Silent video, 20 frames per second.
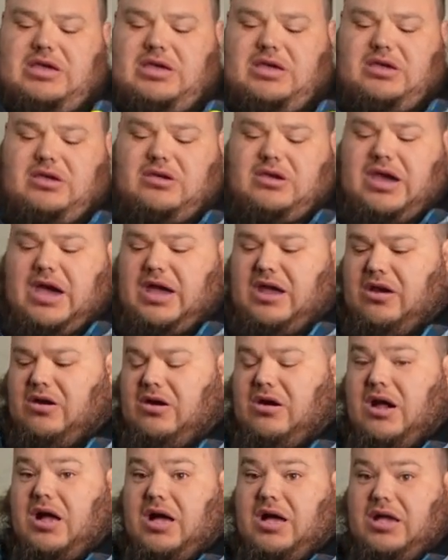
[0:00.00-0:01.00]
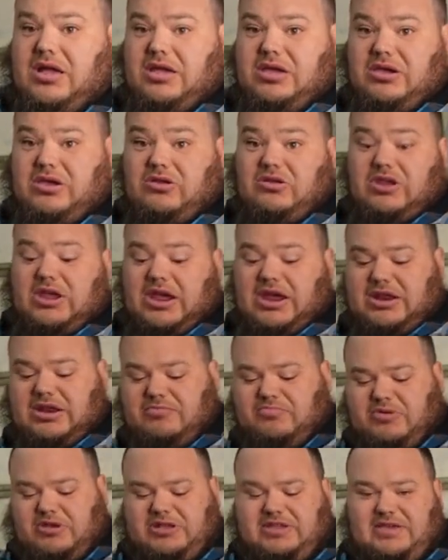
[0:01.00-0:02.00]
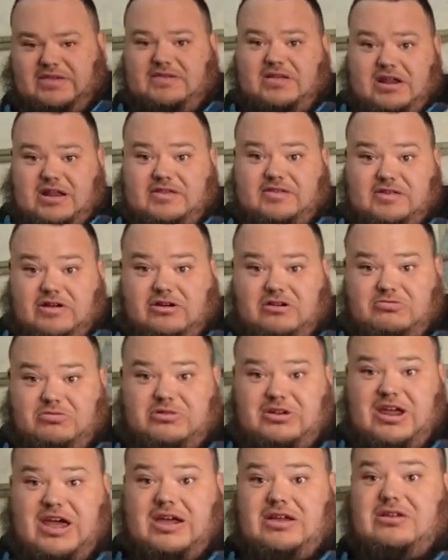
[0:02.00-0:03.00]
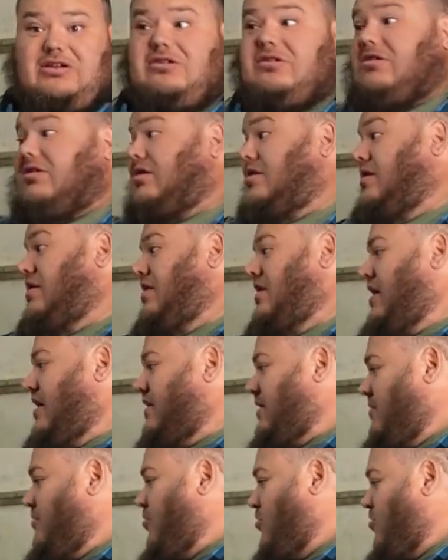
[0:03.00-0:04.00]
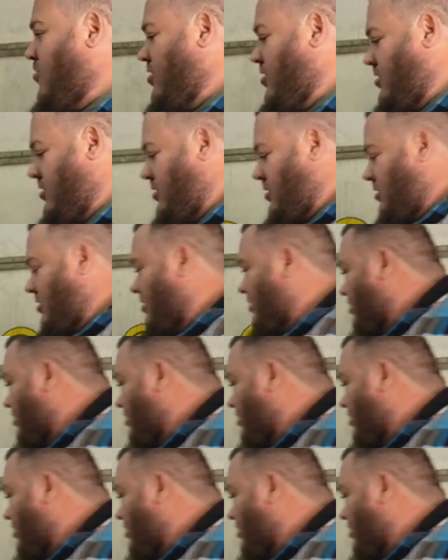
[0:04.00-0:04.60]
You got your, you need to put these on a surge protector. That's important.